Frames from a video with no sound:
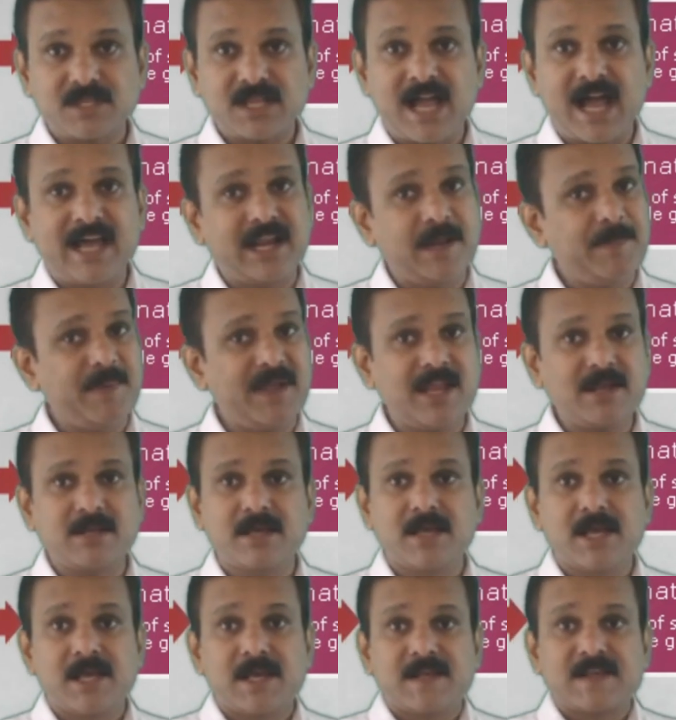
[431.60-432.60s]
I
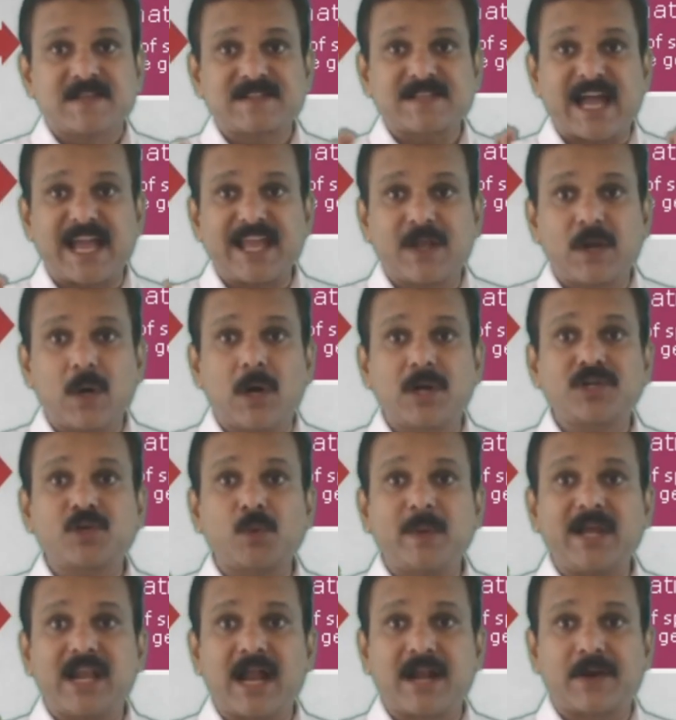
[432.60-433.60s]
repeat, zygote
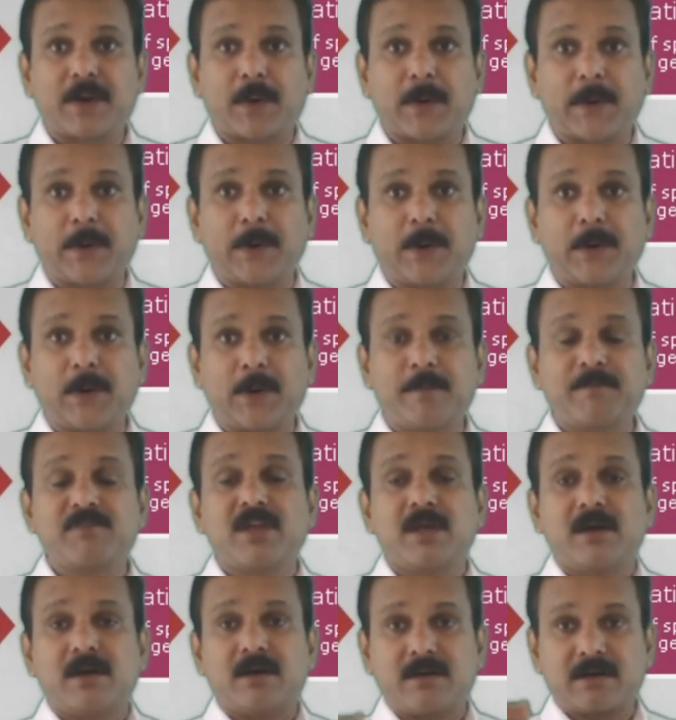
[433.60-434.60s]
will undergo
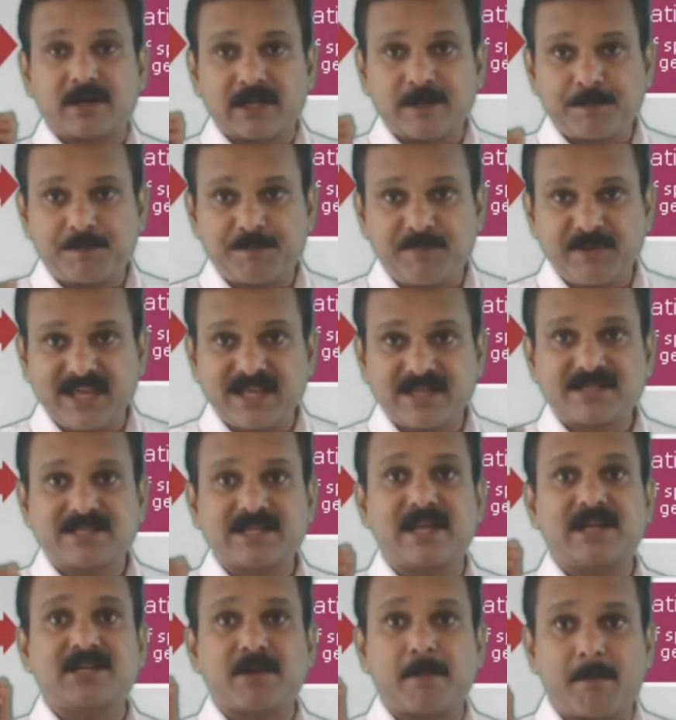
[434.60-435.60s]

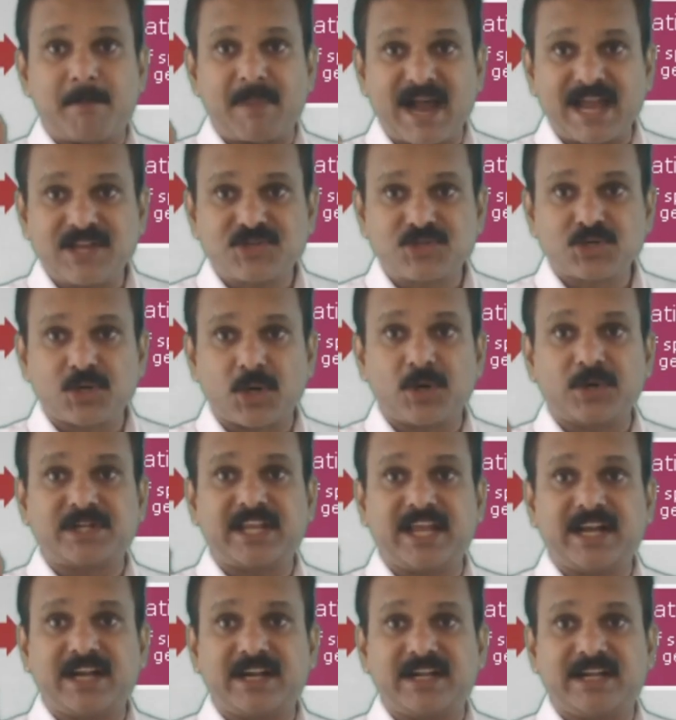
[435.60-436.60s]
repeated
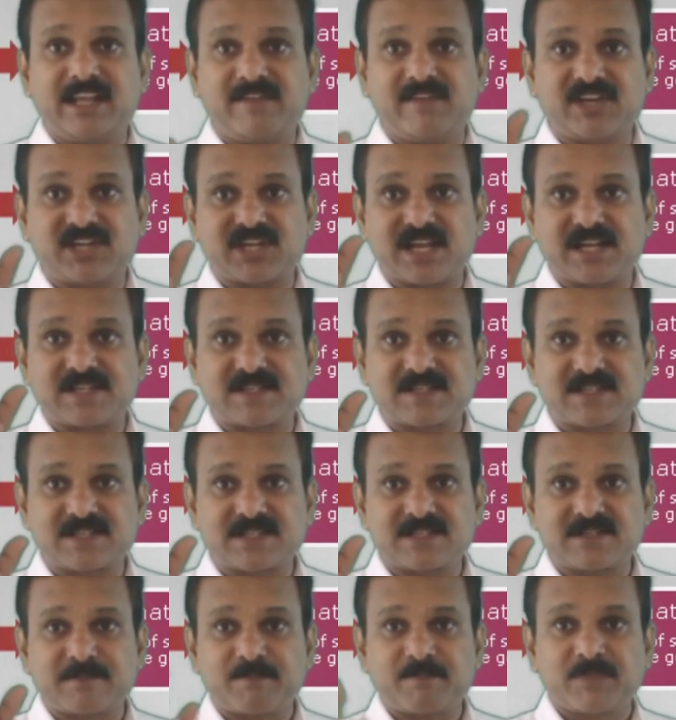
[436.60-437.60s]
mitotic divisions.